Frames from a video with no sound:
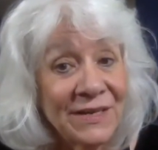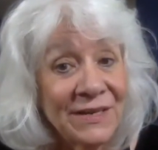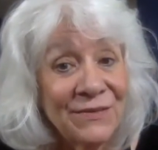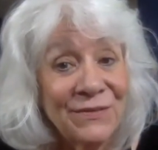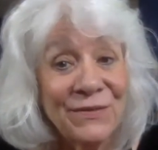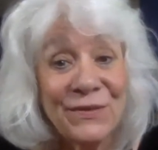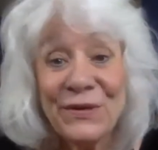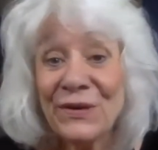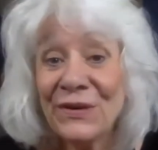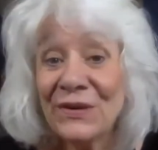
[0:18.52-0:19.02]

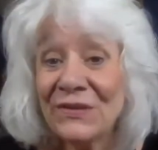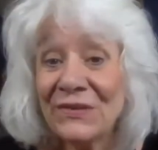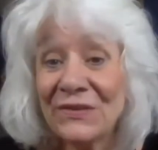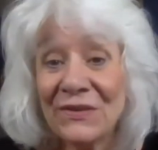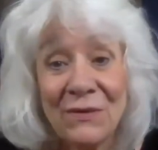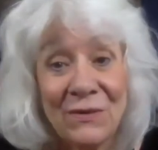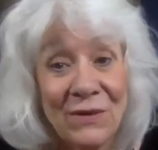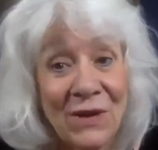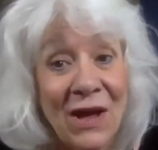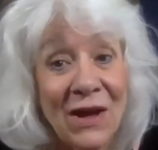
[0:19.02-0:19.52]
for
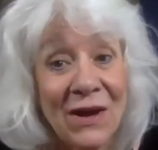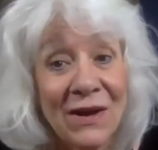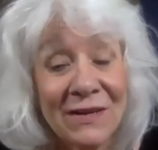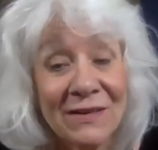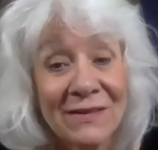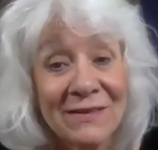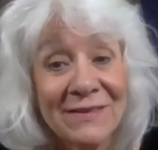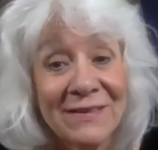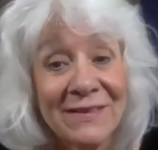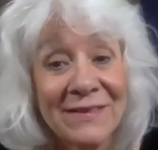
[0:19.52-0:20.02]
so
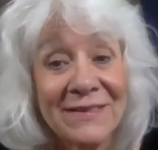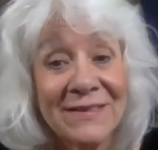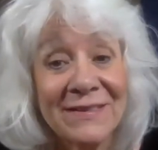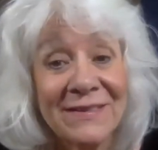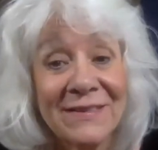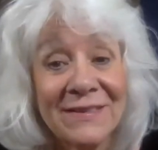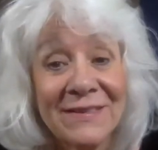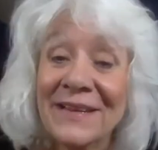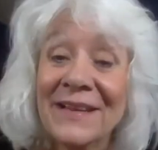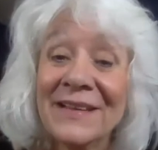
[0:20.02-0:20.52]
long,
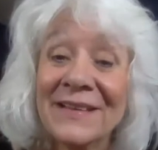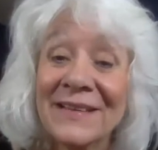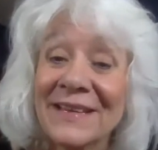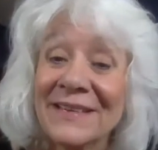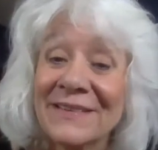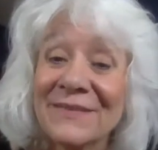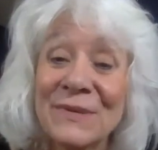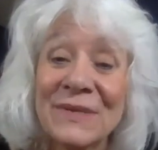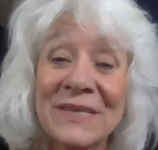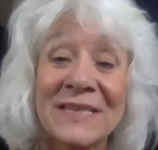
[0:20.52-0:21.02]
since I
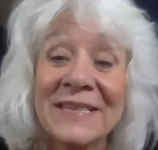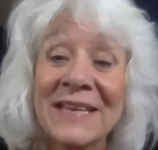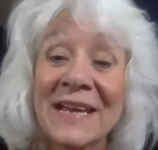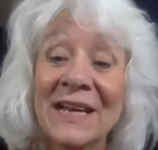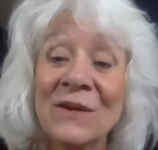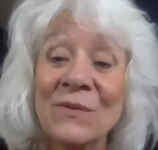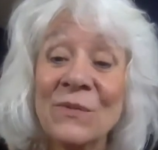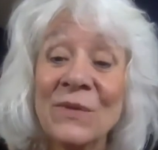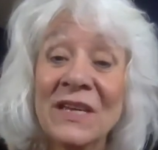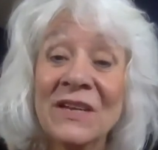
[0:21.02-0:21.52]
guess it was the
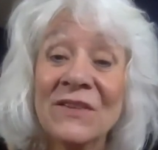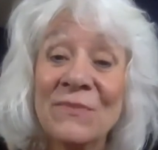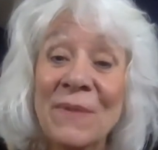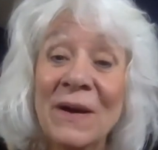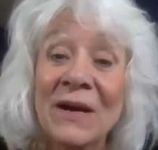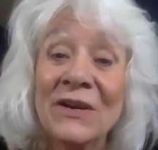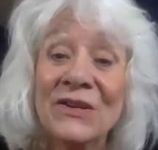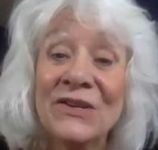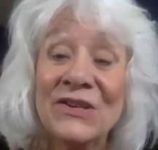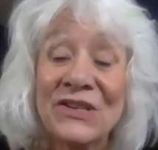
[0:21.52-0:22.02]
second week of
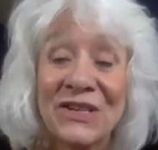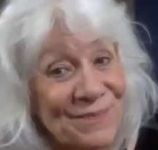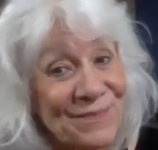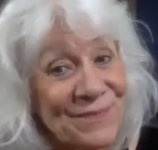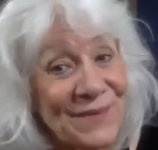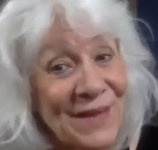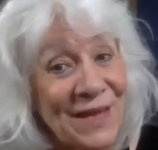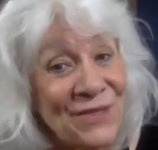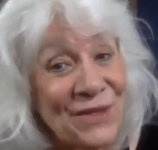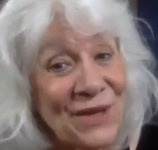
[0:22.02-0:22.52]
March.
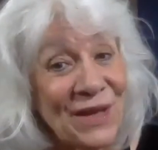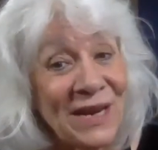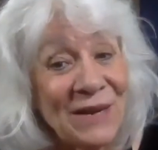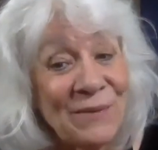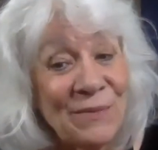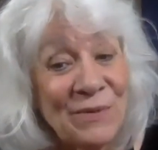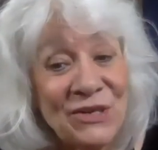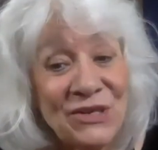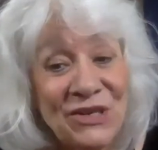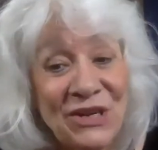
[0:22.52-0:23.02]
I thought I
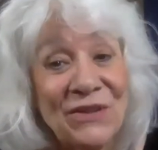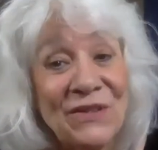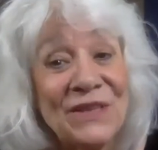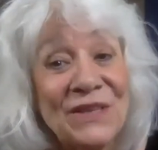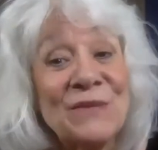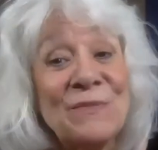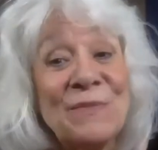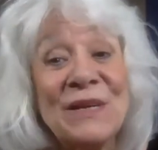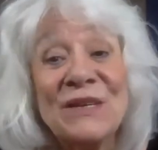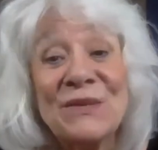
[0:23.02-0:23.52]
would share
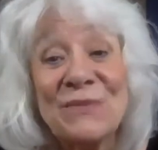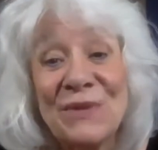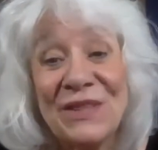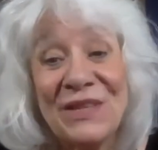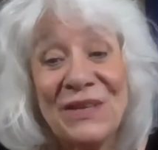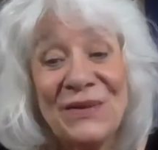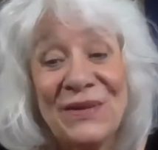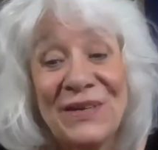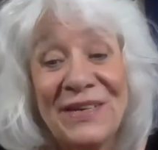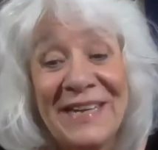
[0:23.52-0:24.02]
this piece
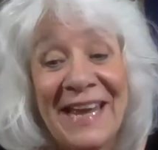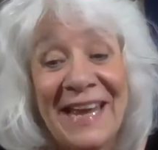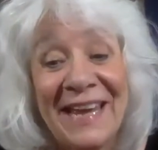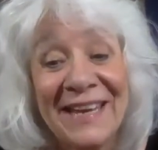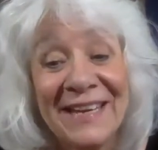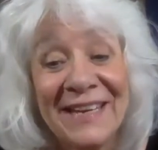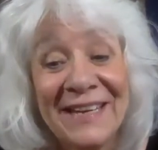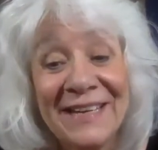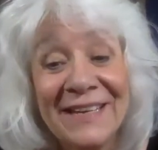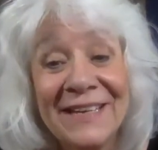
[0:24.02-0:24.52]
with you
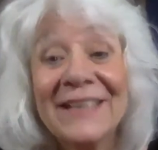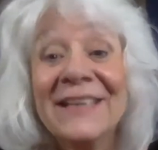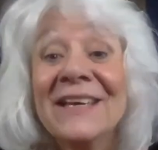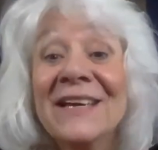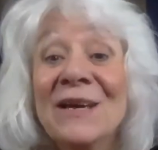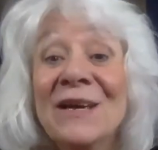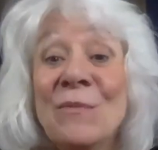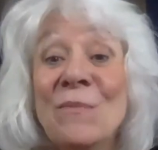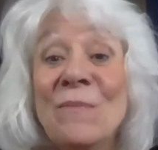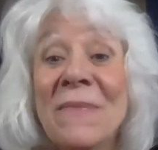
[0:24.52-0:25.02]
today.
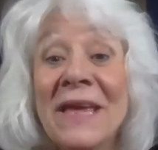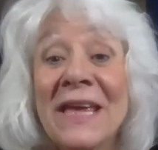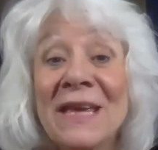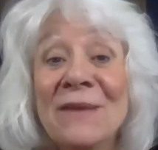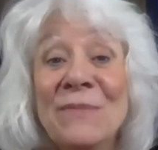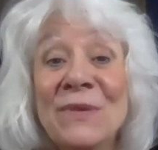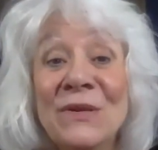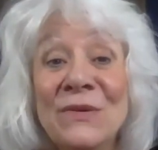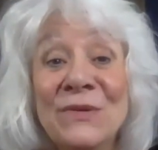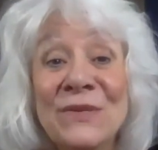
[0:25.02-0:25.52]
May
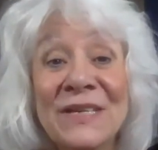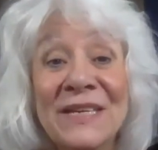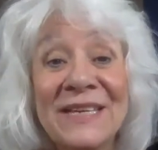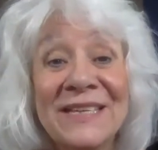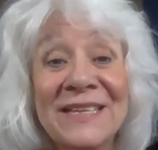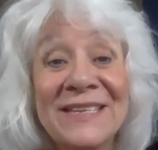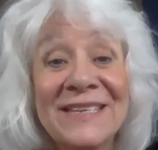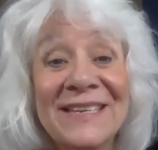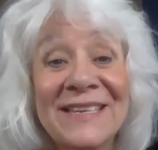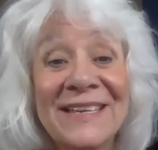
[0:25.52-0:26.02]

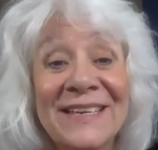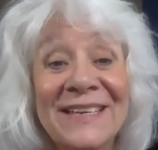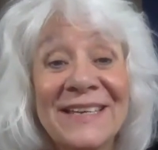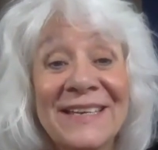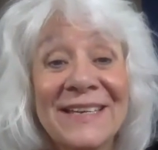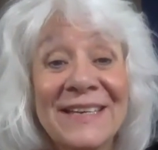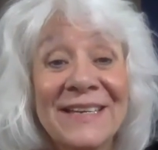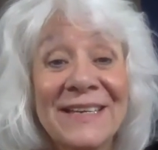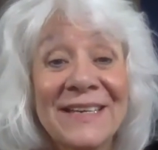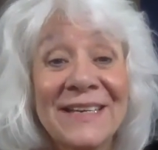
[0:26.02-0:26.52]
Musings.
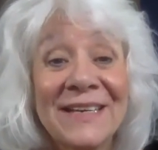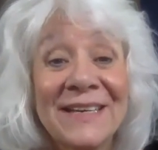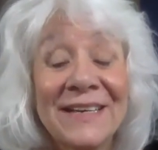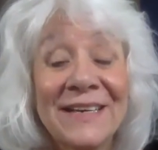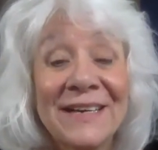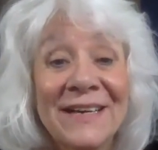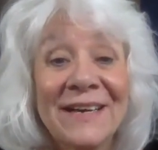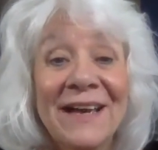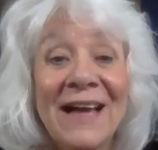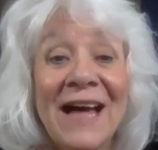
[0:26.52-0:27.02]

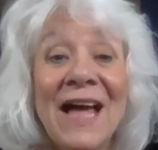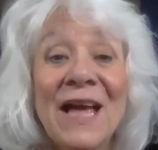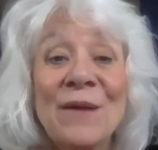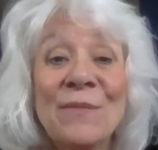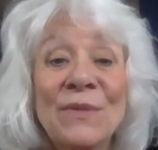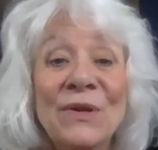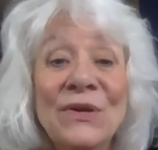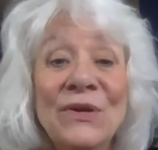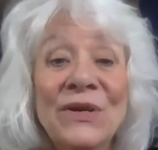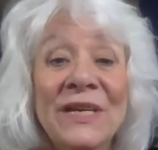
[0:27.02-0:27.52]
I
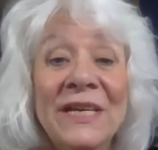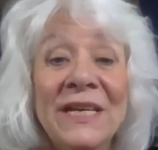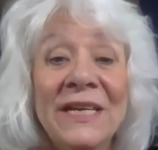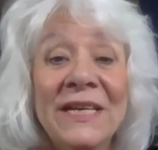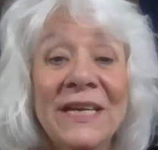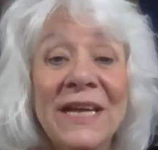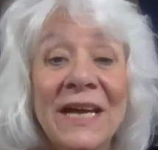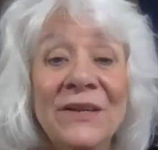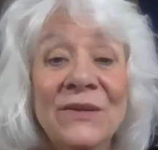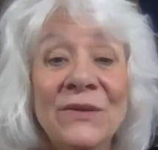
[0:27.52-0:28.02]
am
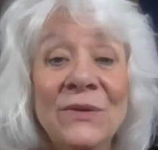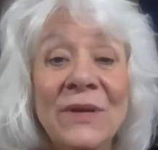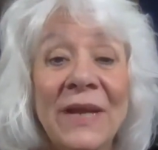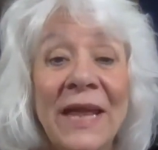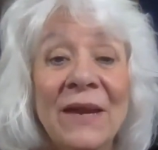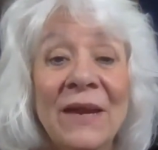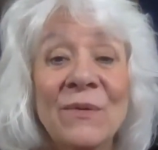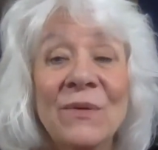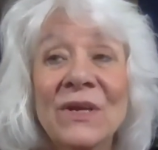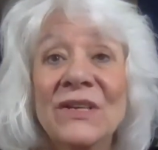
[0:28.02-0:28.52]
learning a new
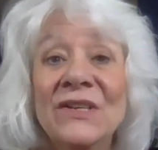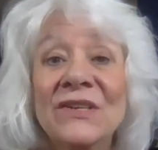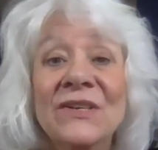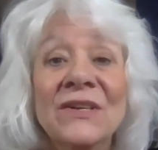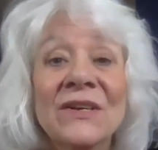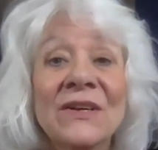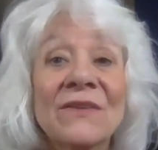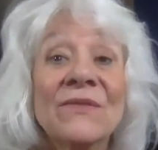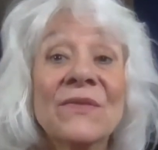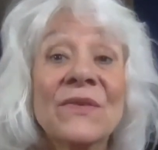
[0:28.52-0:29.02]

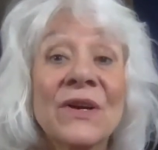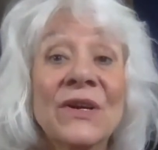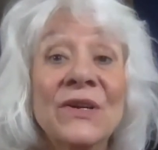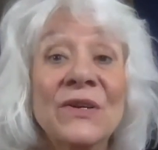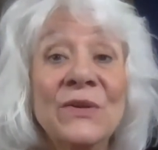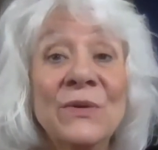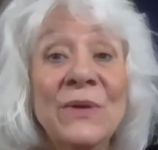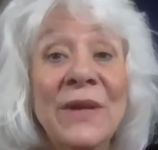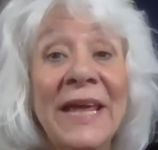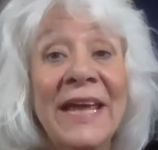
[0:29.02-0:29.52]
language for a
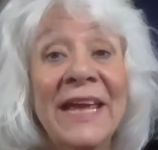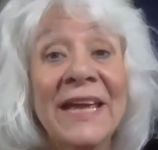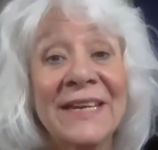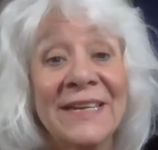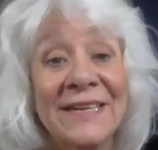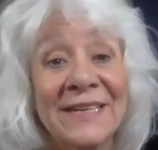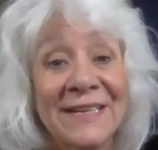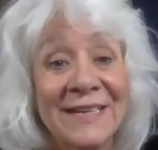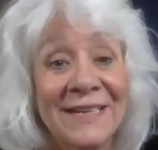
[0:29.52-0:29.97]
new land.